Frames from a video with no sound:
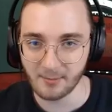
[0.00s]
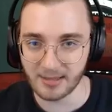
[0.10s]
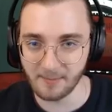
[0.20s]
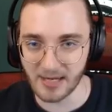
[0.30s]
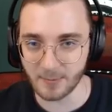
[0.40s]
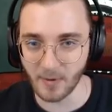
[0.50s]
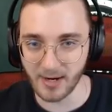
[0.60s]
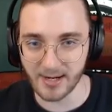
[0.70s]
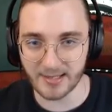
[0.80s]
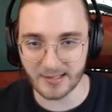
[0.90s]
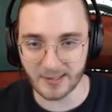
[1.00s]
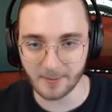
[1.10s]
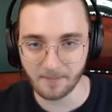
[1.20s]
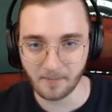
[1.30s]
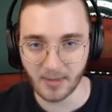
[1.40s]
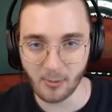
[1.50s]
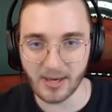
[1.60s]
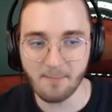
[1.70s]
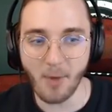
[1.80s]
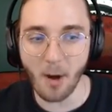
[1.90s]
But the best part is,
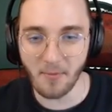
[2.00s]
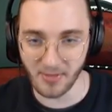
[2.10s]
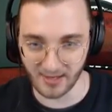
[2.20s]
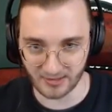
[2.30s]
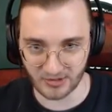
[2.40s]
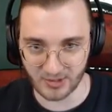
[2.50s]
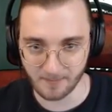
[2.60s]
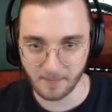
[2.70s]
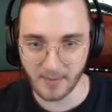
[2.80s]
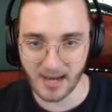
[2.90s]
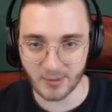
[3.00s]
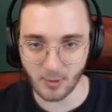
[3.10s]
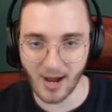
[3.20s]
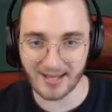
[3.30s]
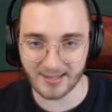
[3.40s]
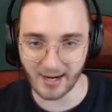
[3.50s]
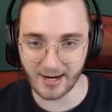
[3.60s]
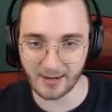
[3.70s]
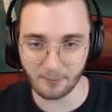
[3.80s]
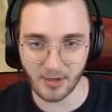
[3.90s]
we can bomb things as we're at it.
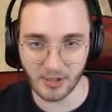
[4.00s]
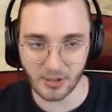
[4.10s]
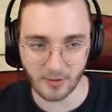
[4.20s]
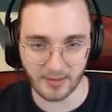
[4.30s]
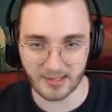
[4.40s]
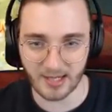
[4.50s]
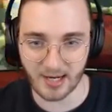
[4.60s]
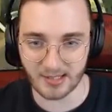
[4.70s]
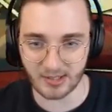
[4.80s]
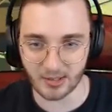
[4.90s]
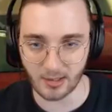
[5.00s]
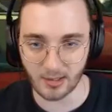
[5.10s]
And I'm pretty sure this has...